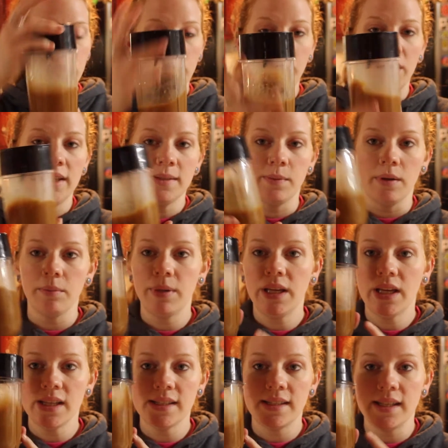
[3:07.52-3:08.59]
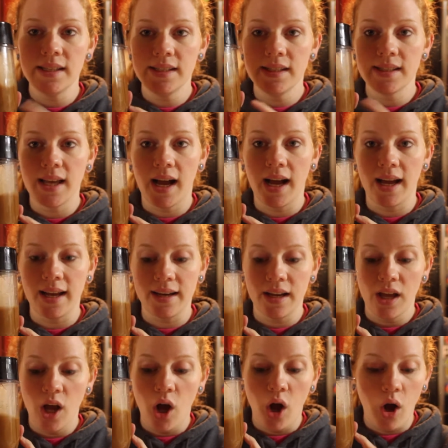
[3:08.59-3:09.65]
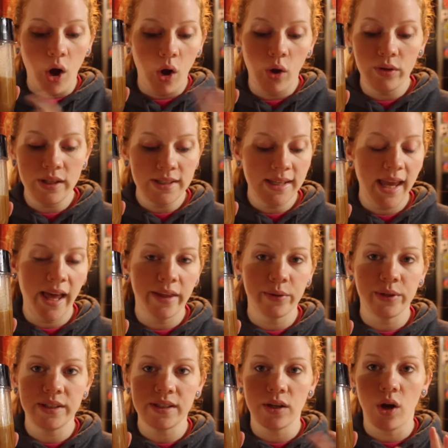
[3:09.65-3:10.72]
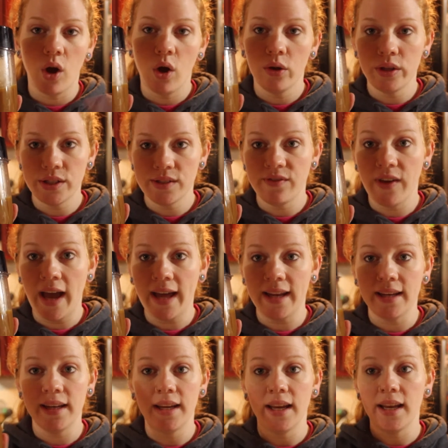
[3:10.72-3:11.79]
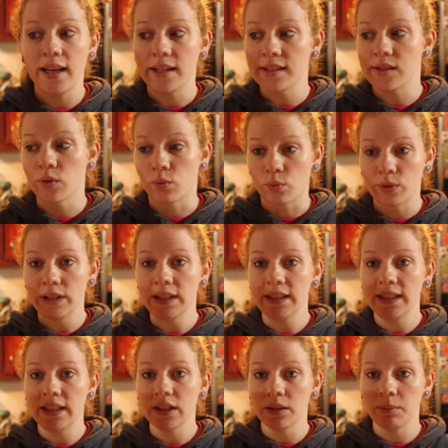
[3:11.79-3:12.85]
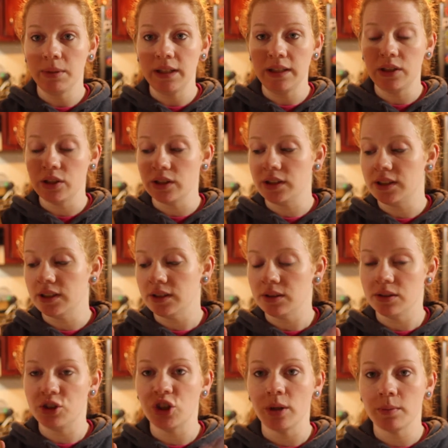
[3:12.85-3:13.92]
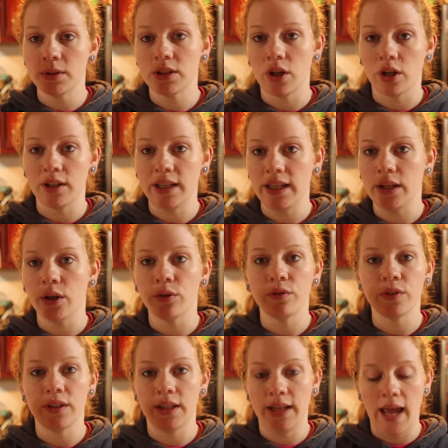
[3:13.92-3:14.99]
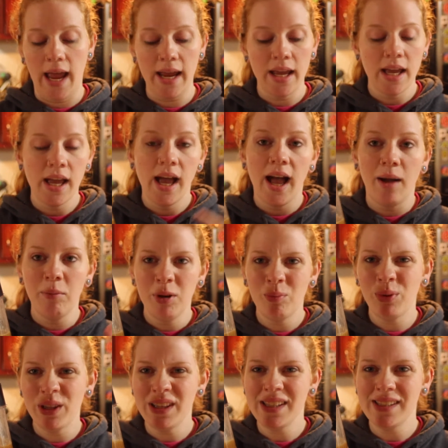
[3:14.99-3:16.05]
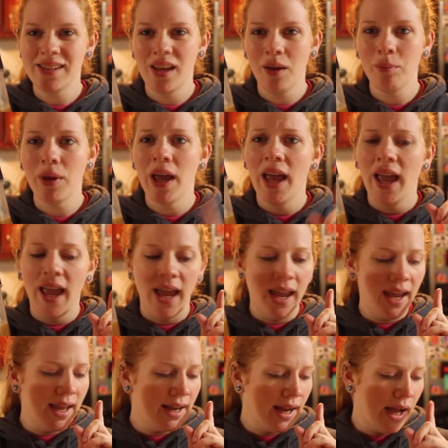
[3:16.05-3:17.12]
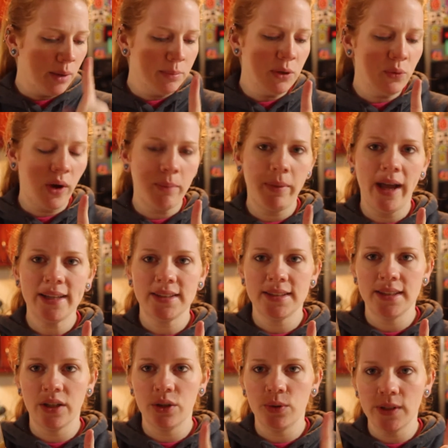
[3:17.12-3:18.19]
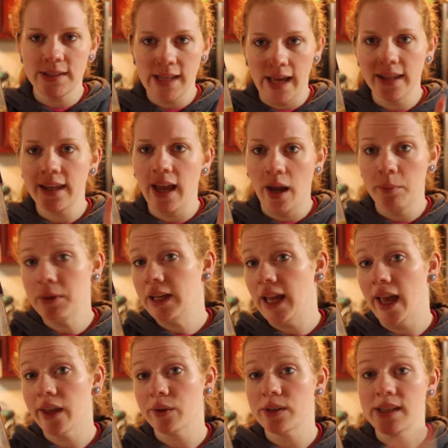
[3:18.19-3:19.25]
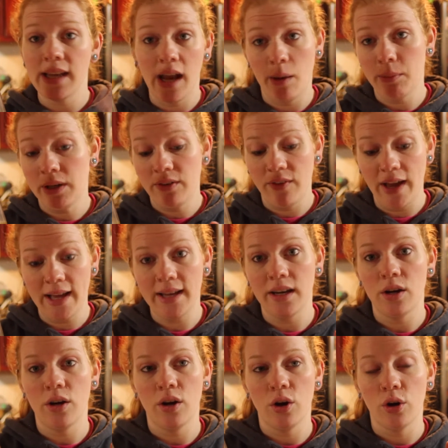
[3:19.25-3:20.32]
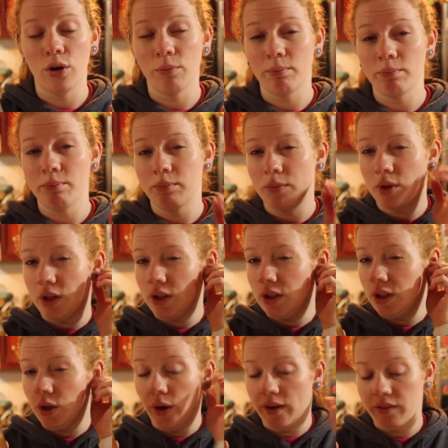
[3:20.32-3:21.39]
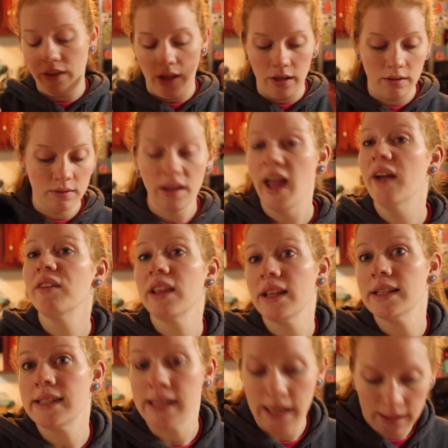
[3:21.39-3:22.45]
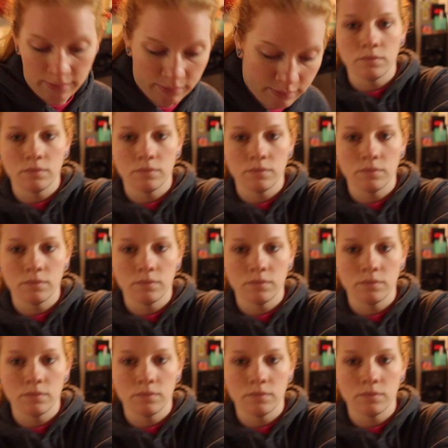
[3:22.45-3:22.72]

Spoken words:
replacement, because this has got all these calories and all this fat in it, and it's really going to be good to jumpstart keto for the day. I'm going to blend this up, and I'll be right back to tell you exactly how many calories and how many fat, or you know, everything that's in it.